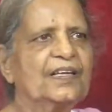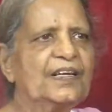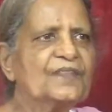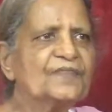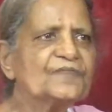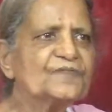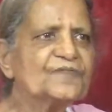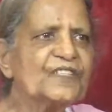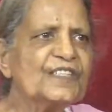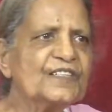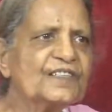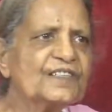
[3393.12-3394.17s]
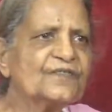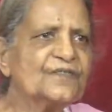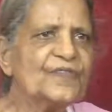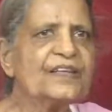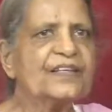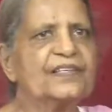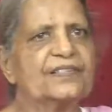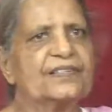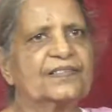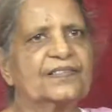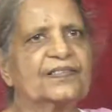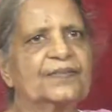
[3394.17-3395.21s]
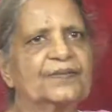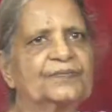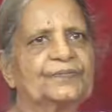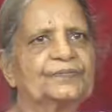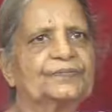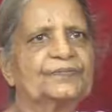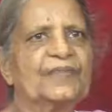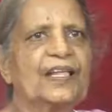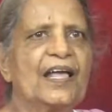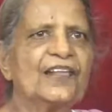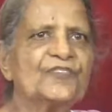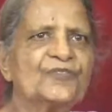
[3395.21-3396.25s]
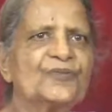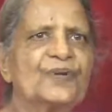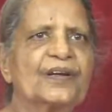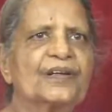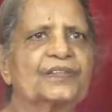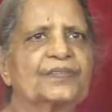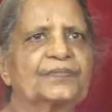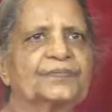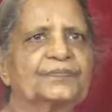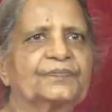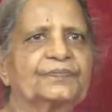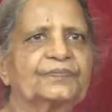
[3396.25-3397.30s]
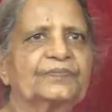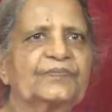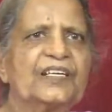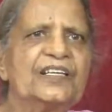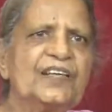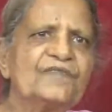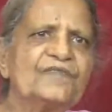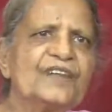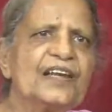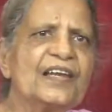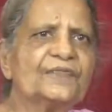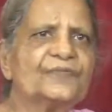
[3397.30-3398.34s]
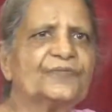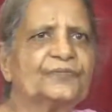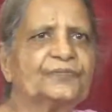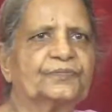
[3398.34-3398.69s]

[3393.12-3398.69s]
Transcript: if this weakness has to occur in every life,